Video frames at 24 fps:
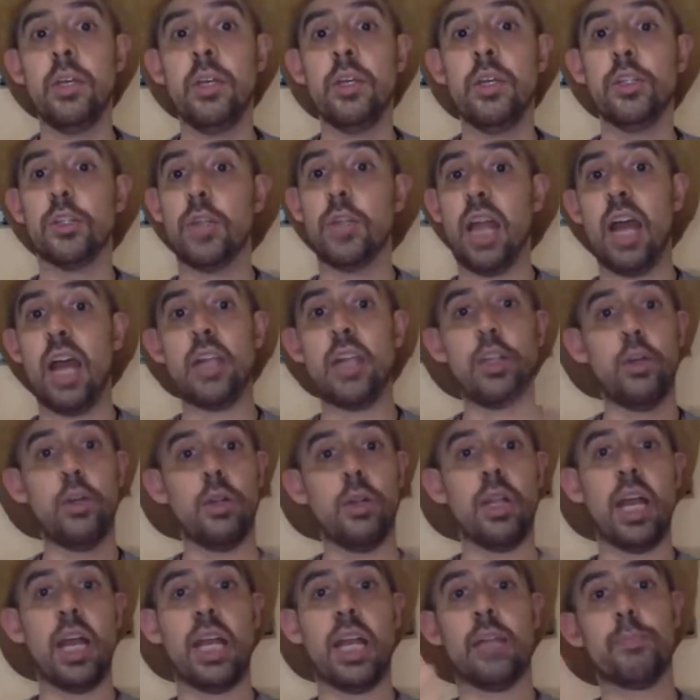So now you're
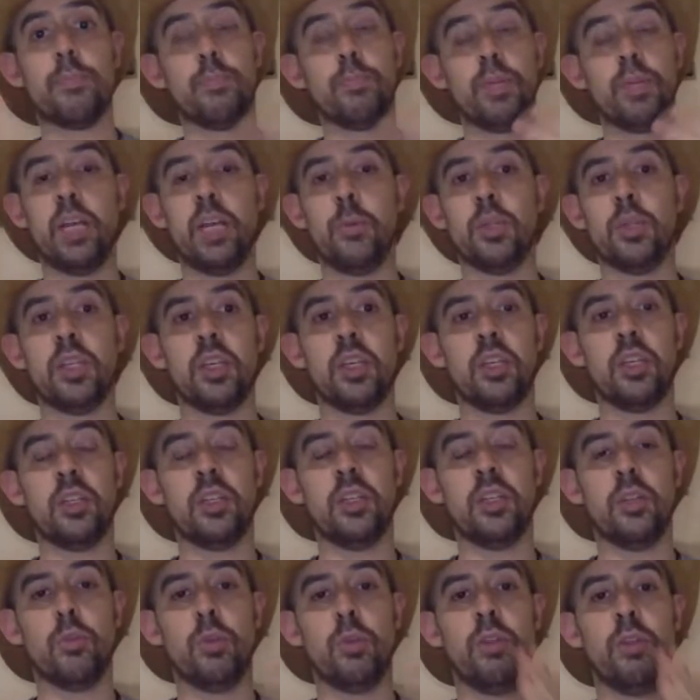like playing with the
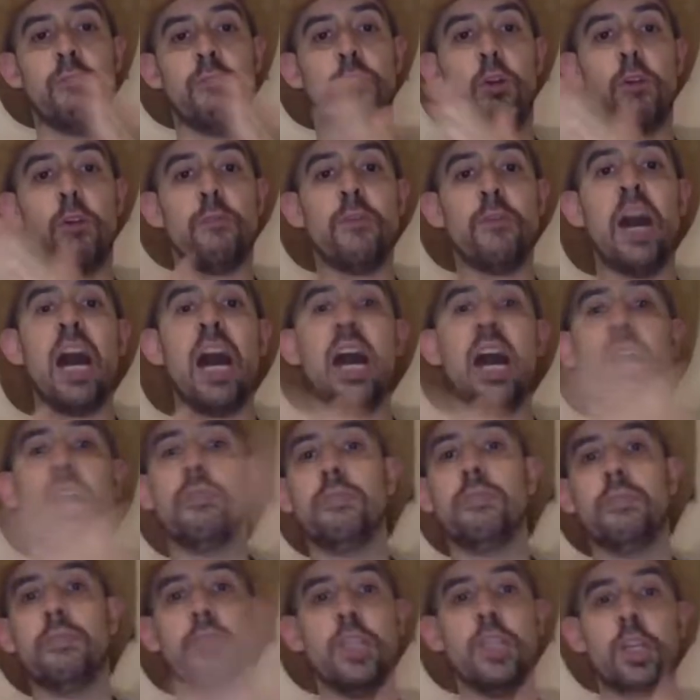3, 4, 5,
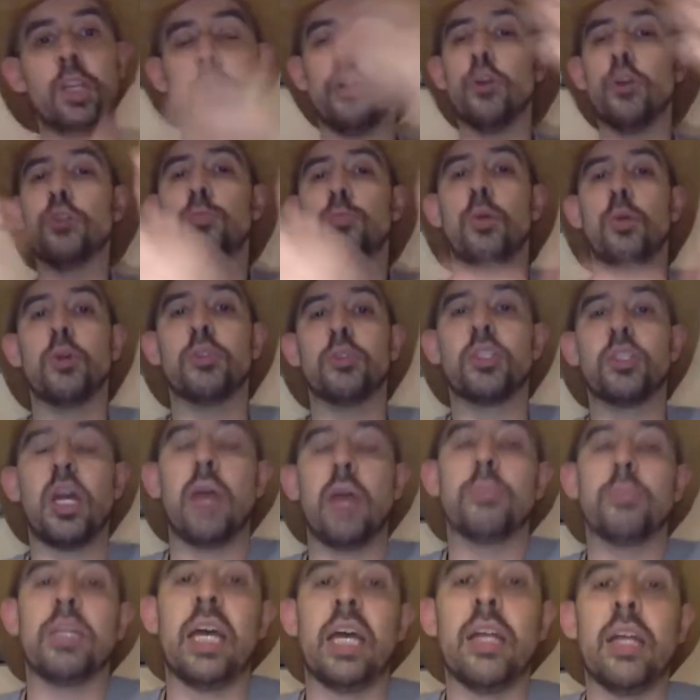those post times